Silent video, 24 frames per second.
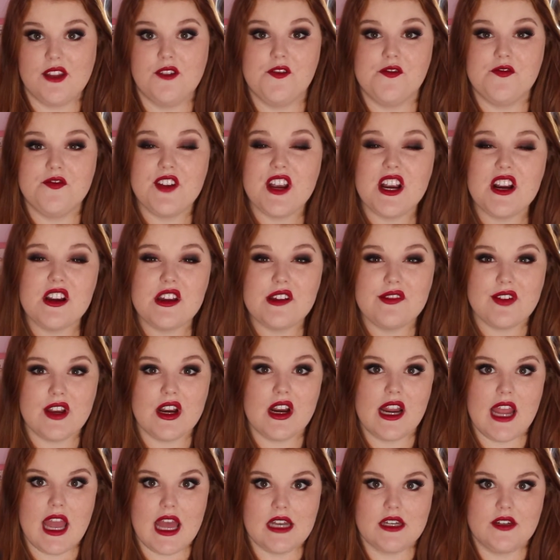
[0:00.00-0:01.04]
the
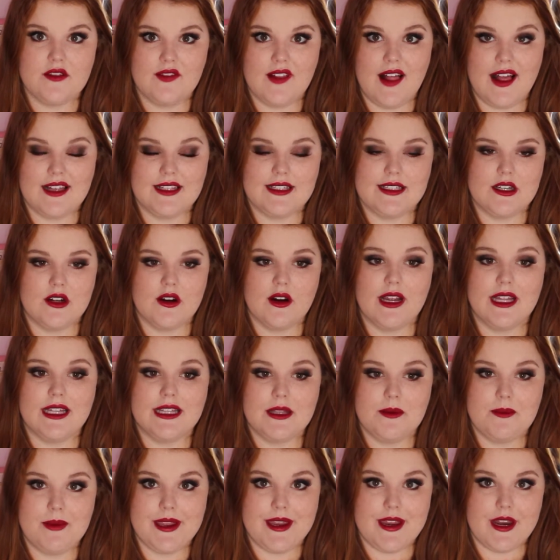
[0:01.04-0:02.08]
very end of last year or
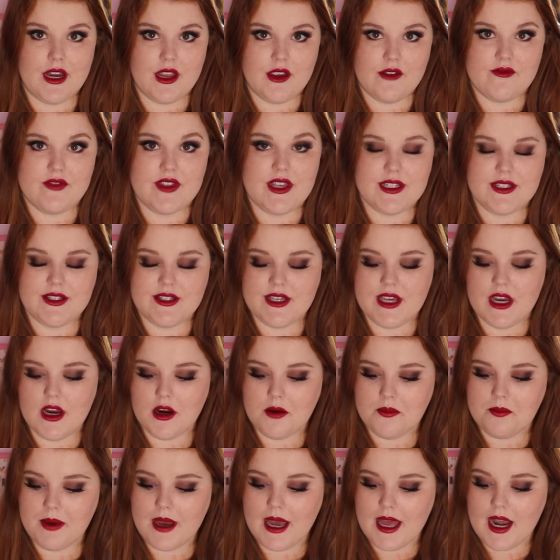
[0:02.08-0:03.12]
at the beginning of this
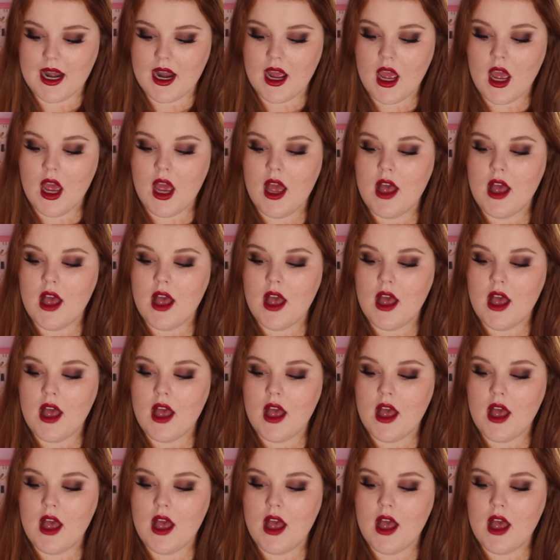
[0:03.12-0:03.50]
year, but